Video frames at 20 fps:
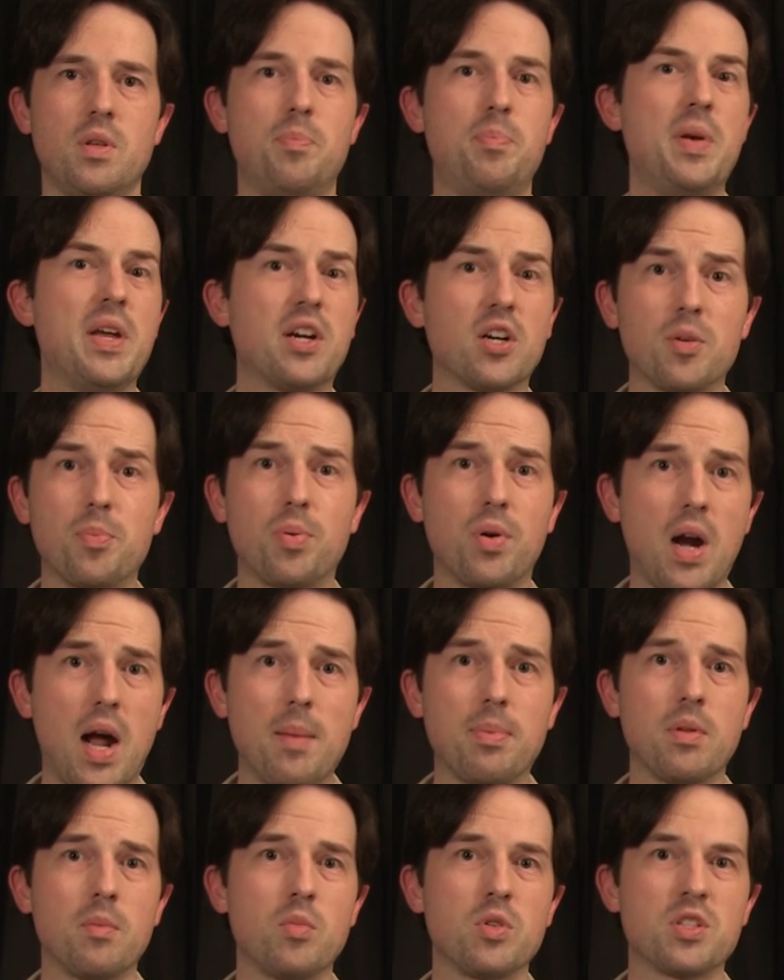The bigger
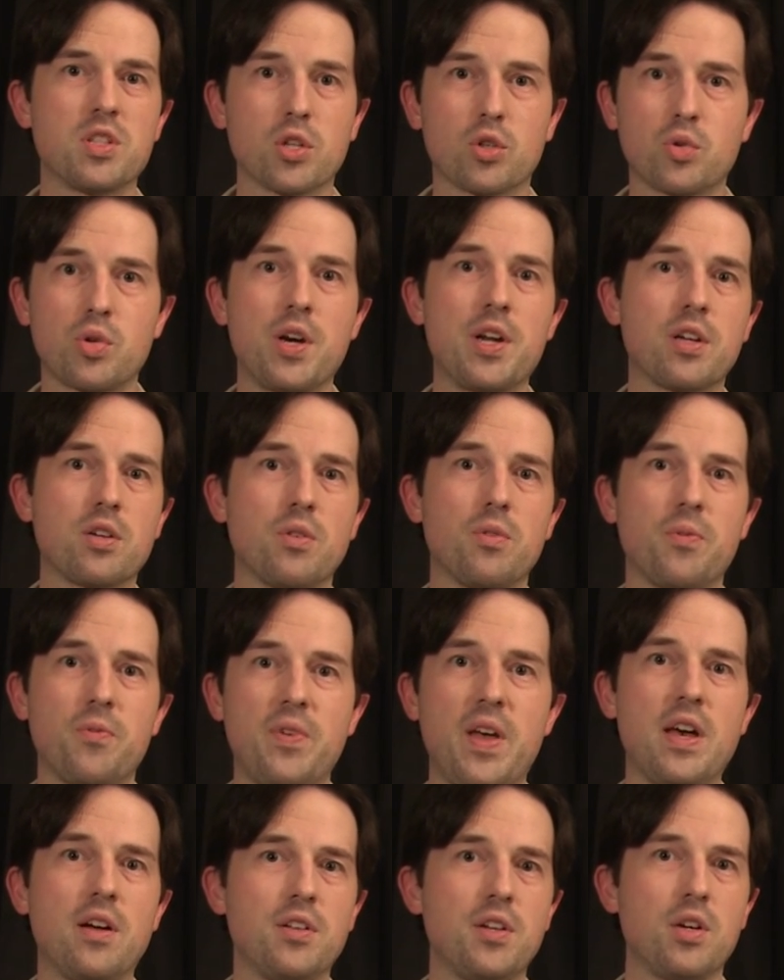problem was the critical
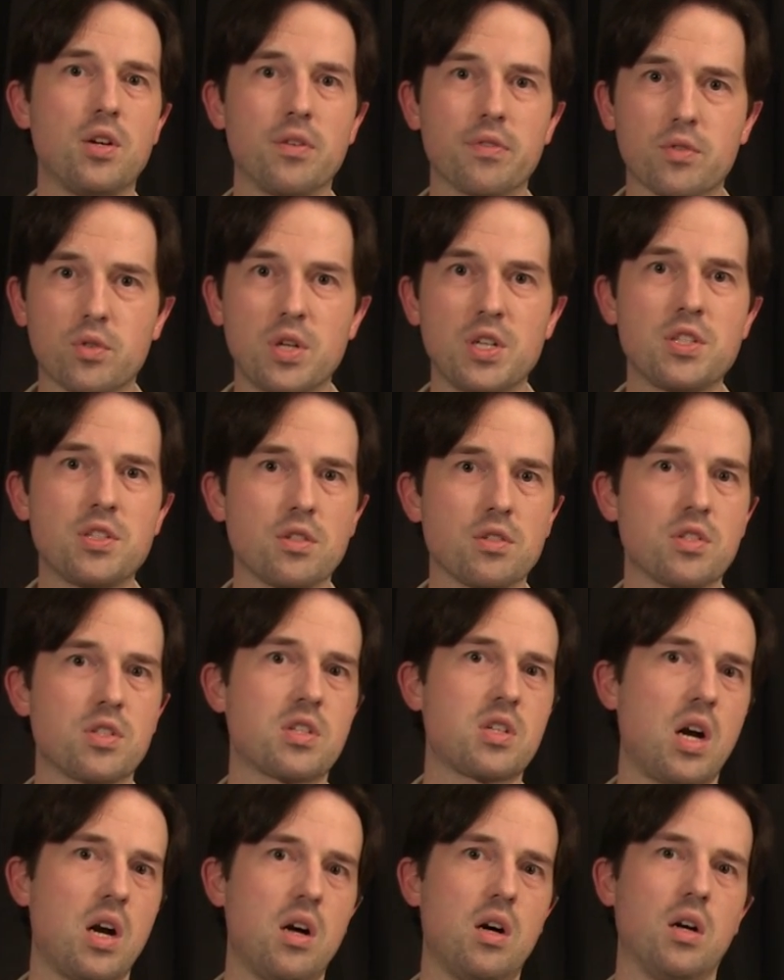failure of Crystal
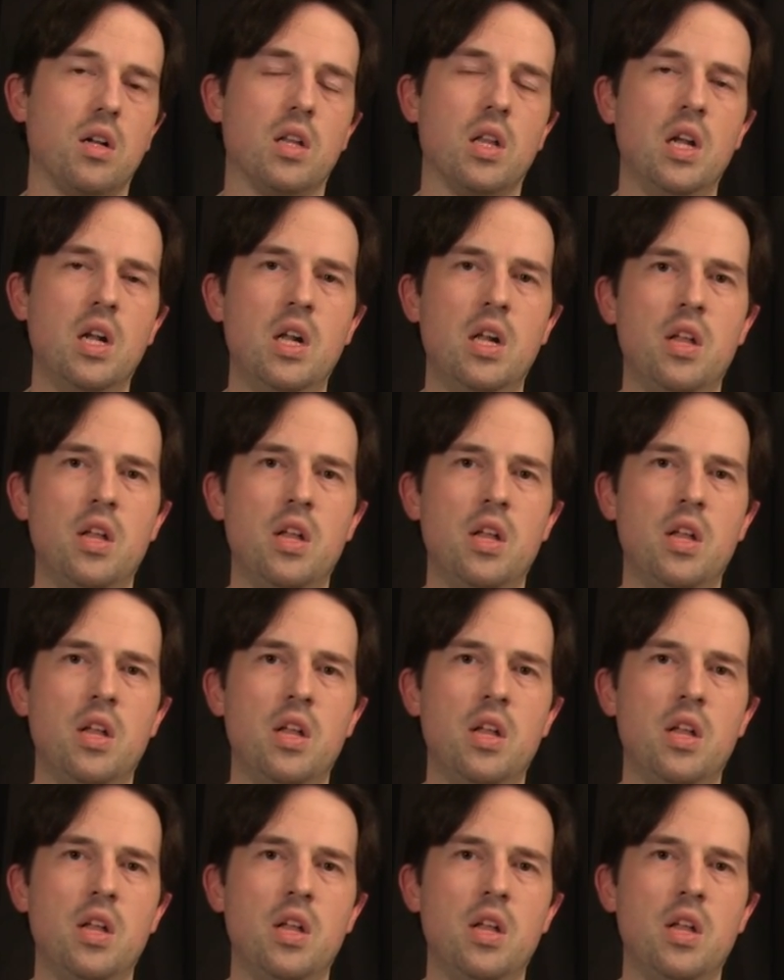Skull.